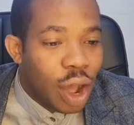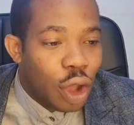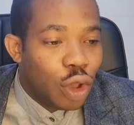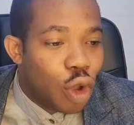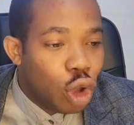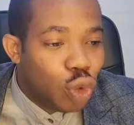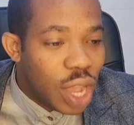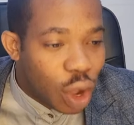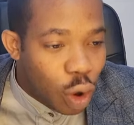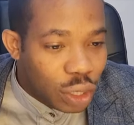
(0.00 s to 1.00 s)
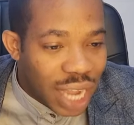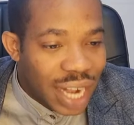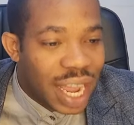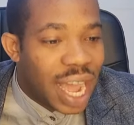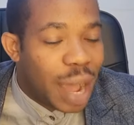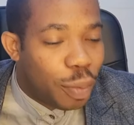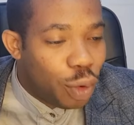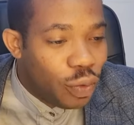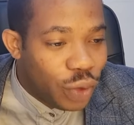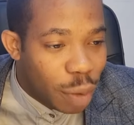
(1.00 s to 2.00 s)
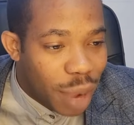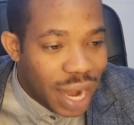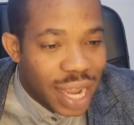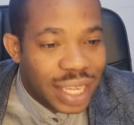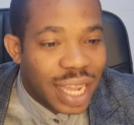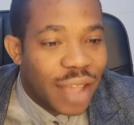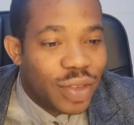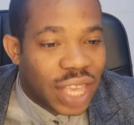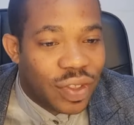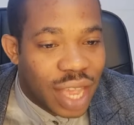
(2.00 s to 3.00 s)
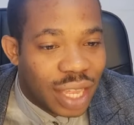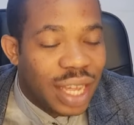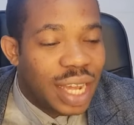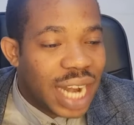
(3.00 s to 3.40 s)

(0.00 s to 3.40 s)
or you go to a court and they approve your marriage, they give you certificate,